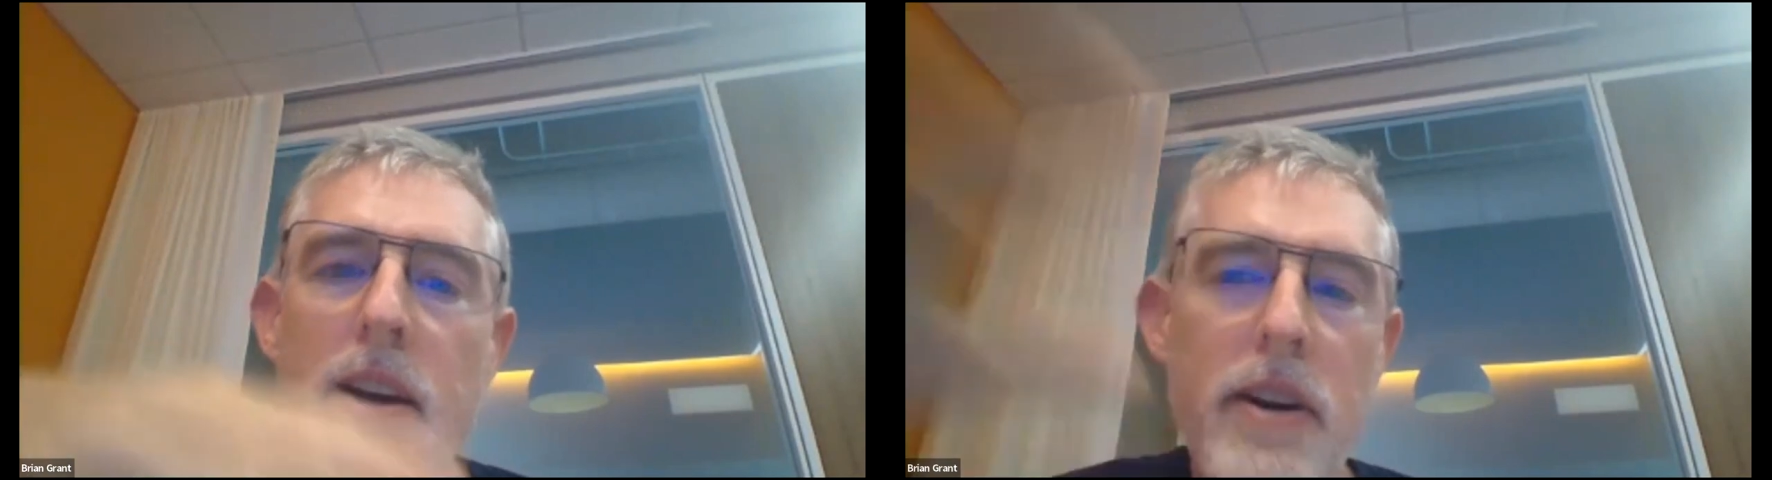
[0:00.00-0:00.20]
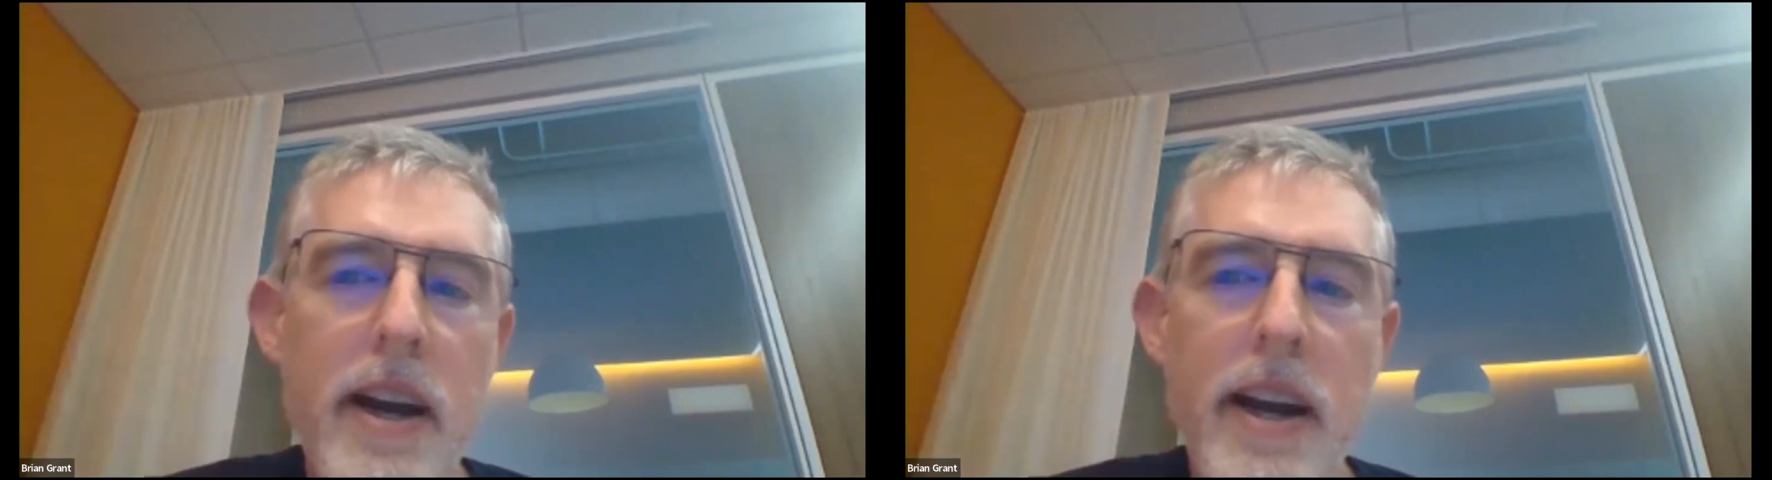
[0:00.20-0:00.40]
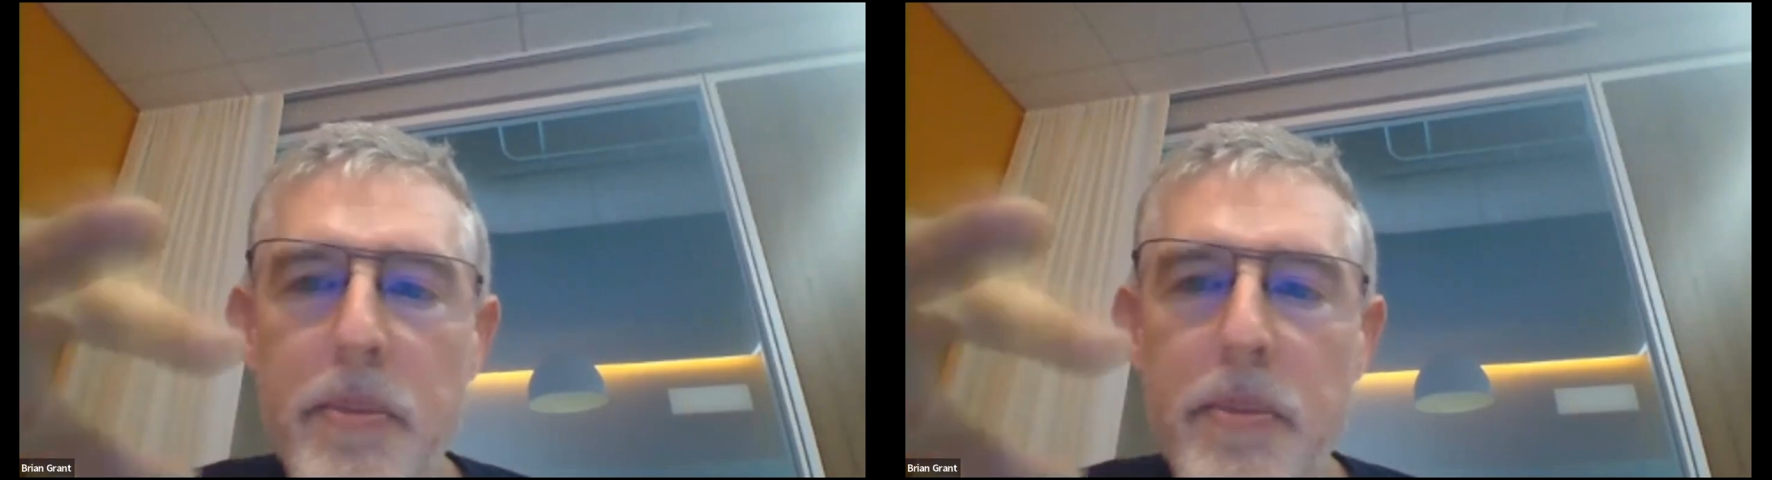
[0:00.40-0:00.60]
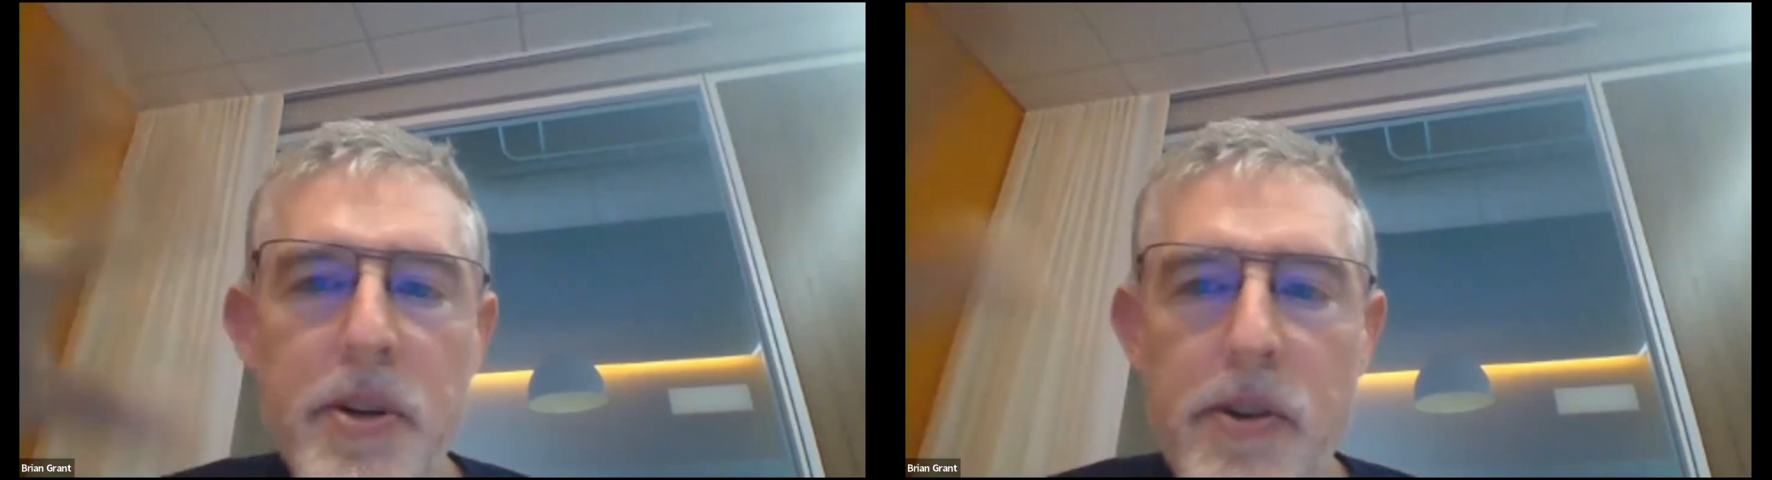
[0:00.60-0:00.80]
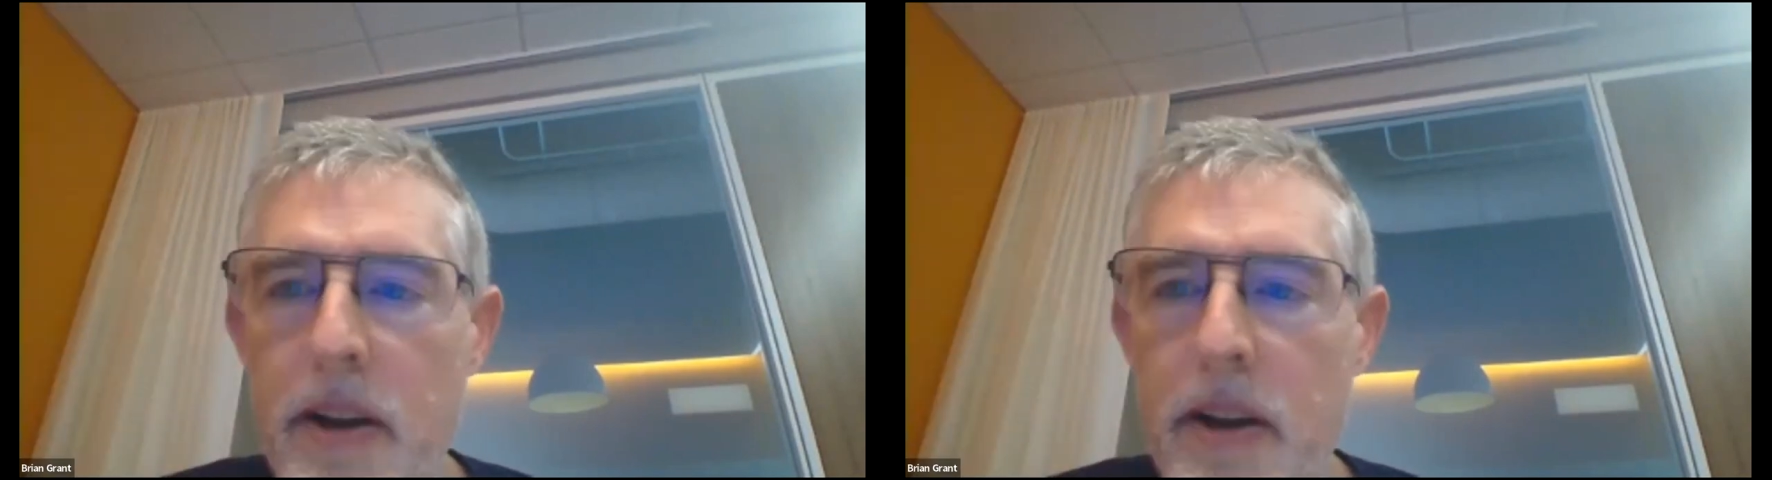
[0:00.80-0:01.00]
out, I hopped
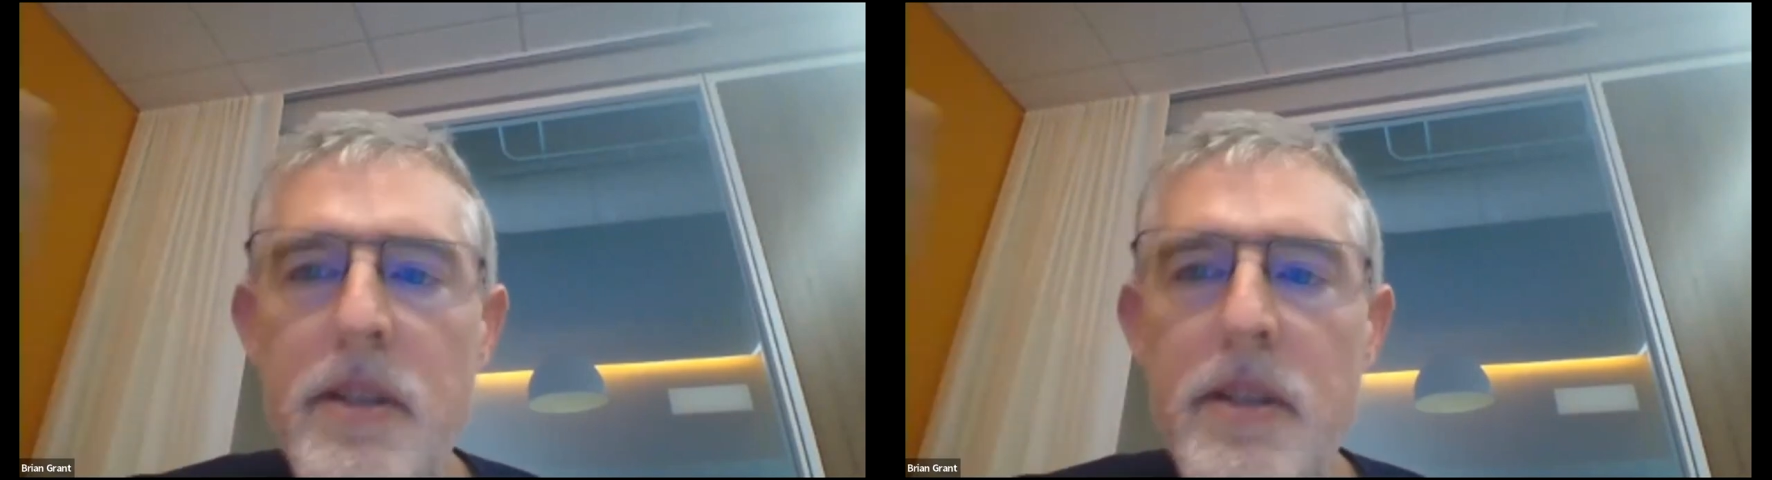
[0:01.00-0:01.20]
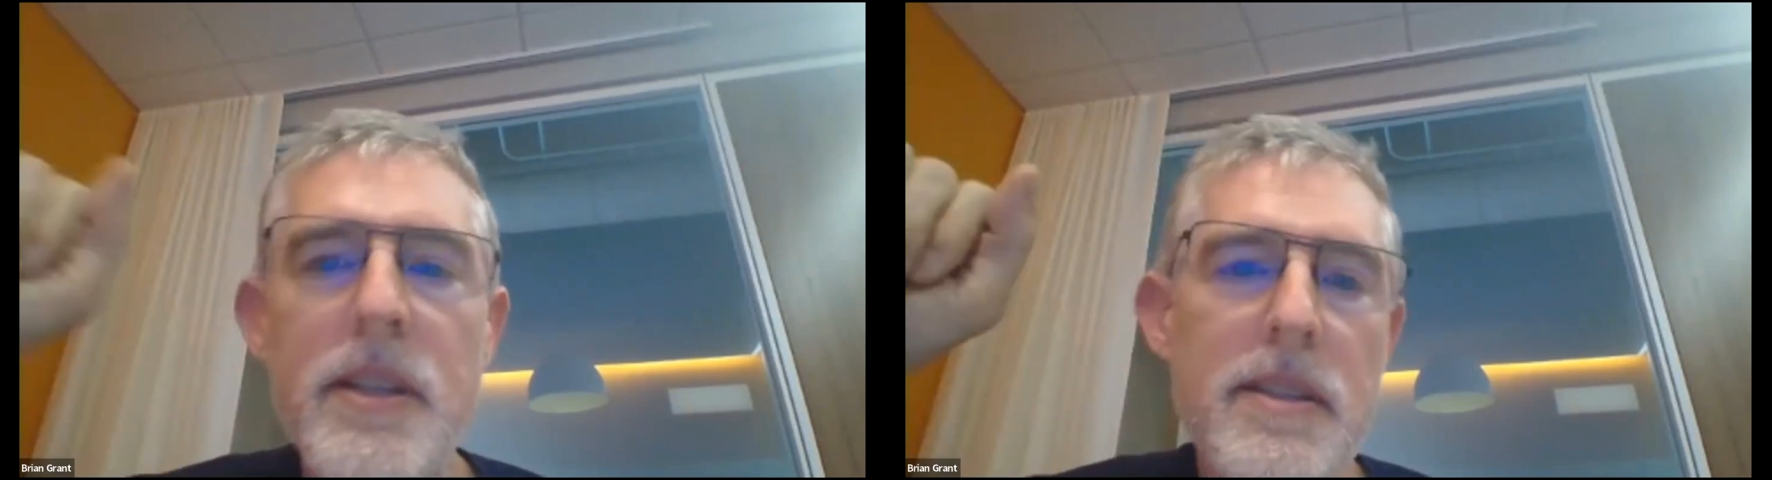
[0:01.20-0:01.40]
around,